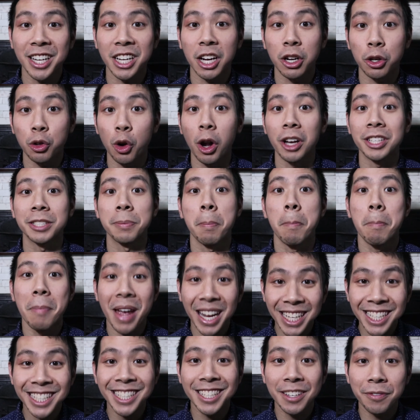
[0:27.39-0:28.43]
across
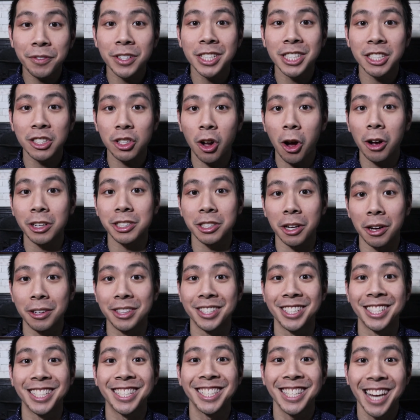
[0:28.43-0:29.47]
many different stocks on
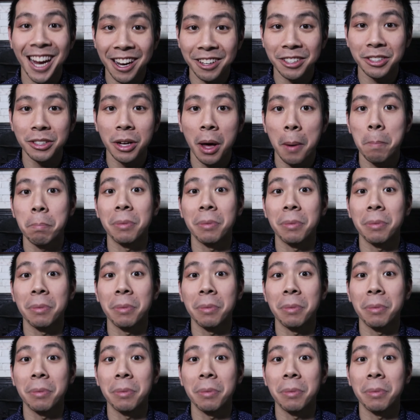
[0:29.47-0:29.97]
this channel,